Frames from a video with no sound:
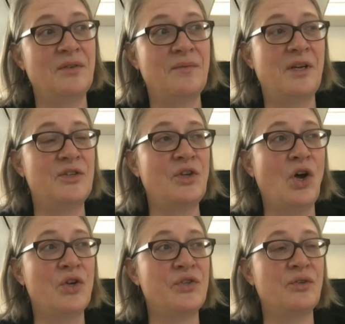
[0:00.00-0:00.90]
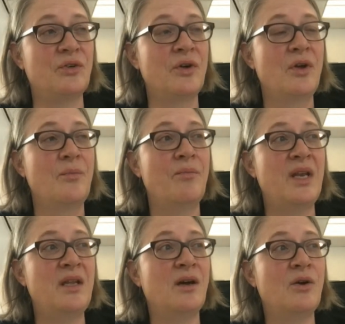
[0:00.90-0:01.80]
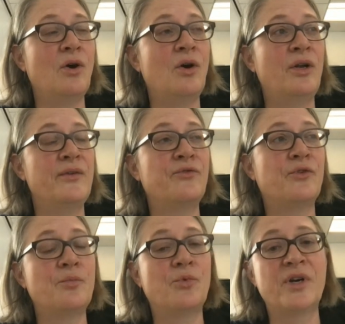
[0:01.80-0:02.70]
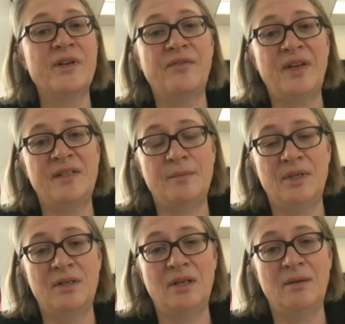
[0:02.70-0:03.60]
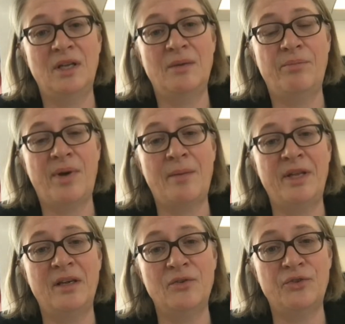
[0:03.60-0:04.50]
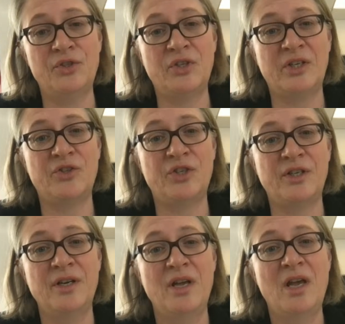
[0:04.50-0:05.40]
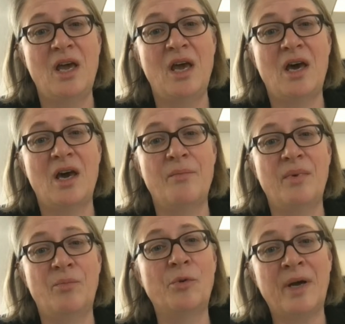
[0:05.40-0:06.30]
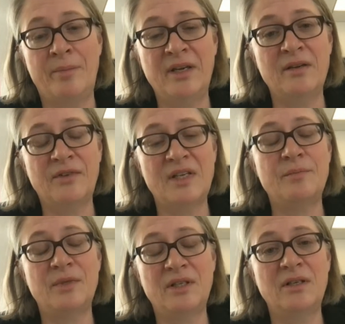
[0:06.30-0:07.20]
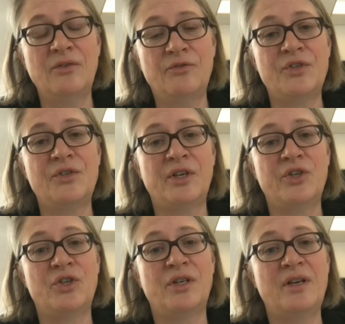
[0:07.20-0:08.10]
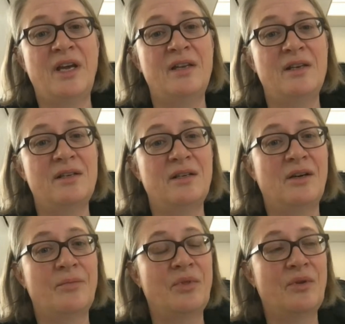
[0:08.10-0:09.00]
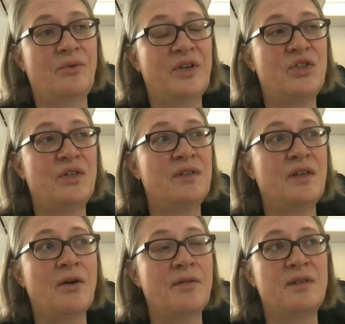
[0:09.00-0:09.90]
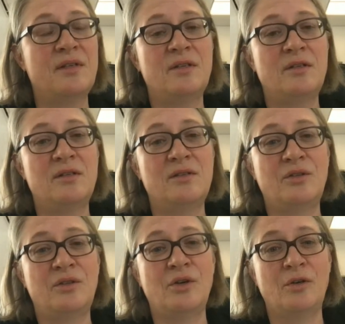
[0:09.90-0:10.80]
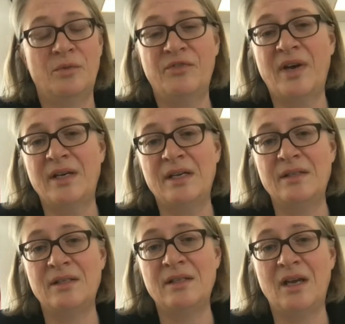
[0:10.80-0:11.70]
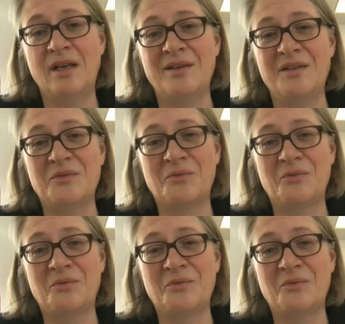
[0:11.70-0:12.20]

there's also many are calling for more investment in public infrastructure, more public investment in infrastructure, and the question is how this is going to be financed and